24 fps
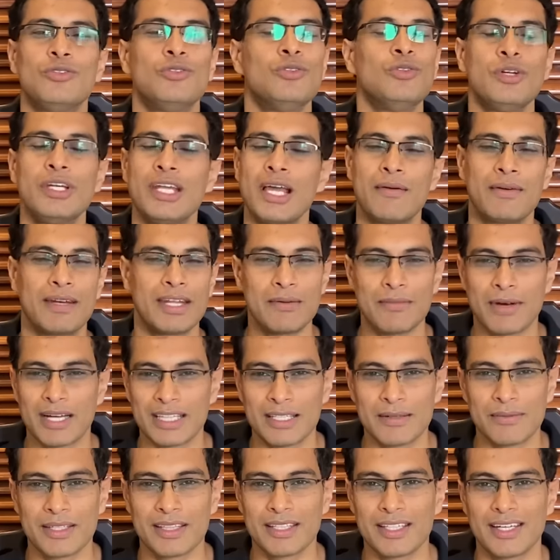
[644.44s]
Duniya bhar ki
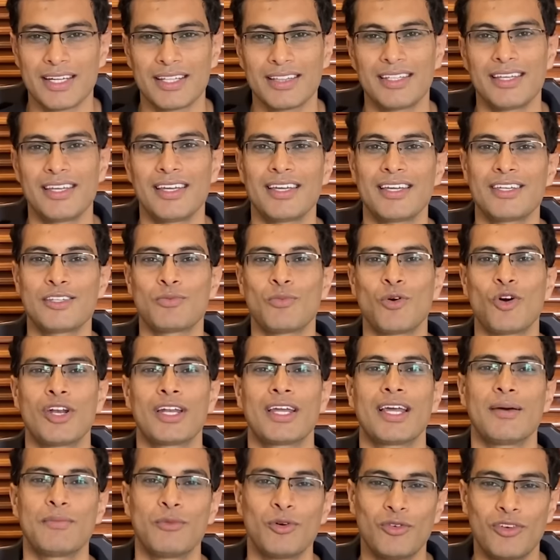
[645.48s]
baatein banti rehti hain ki small
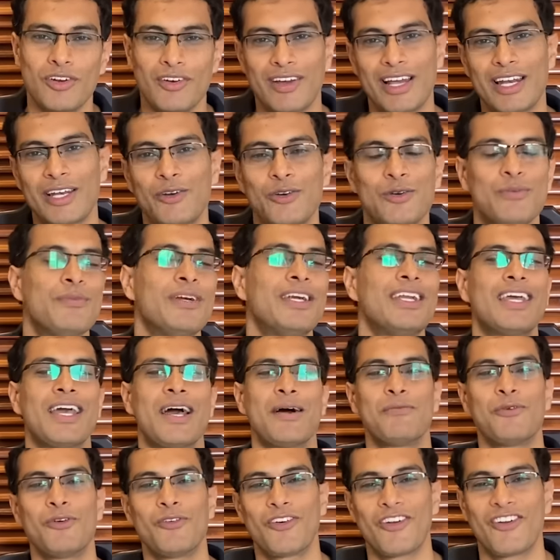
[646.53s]
cap overvalued, mid
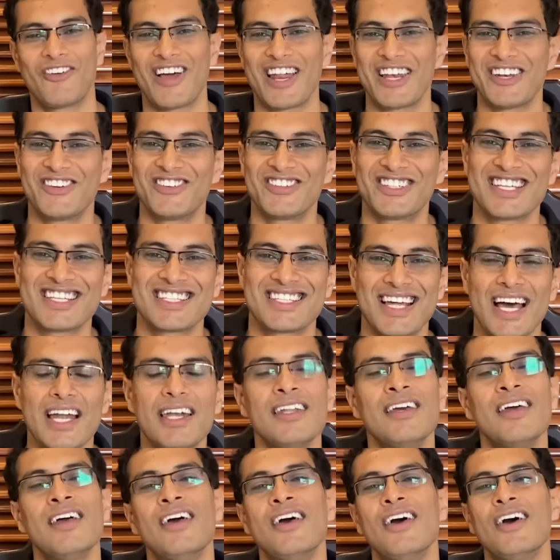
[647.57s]
cap overvalued, this,
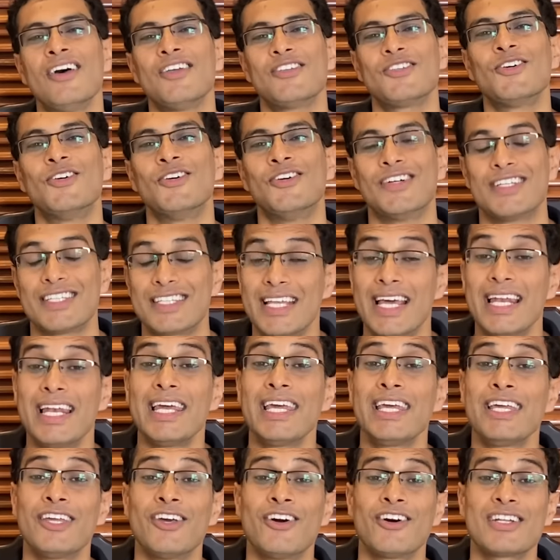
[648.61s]
that. So
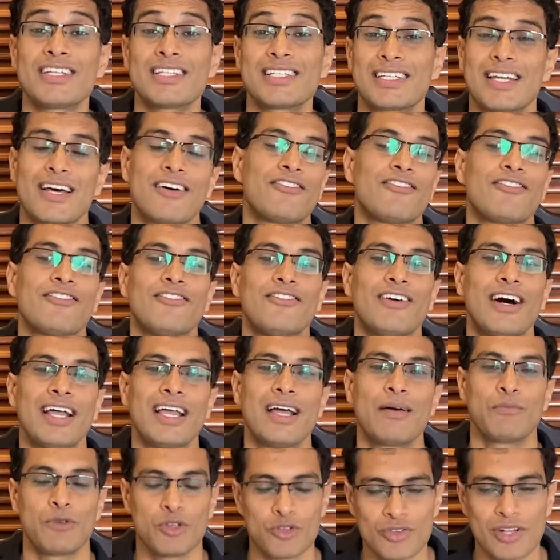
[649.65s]
selling your stuff
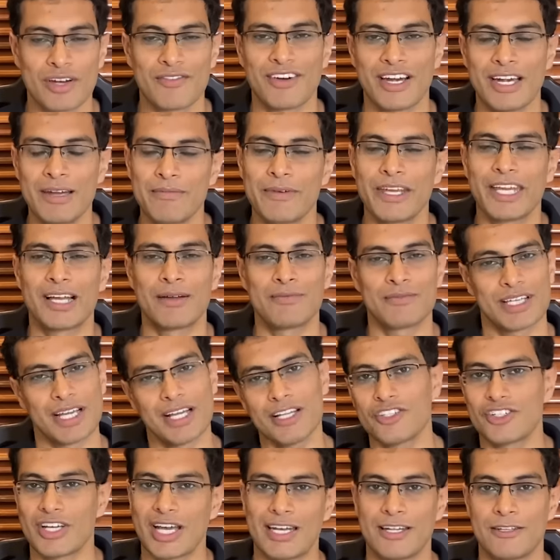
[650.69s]
via mutual fund becomes a
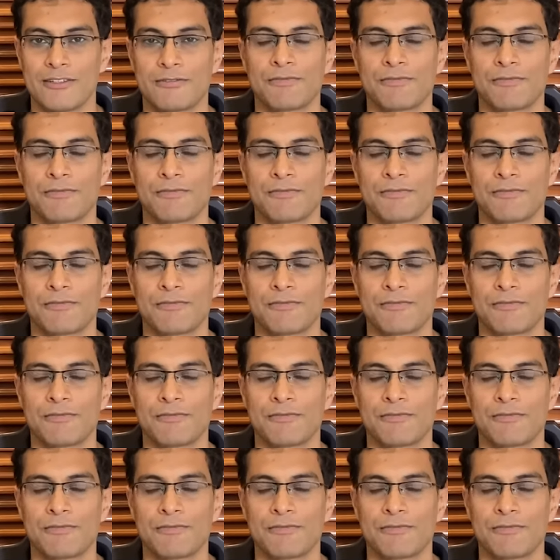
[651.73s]
challenge.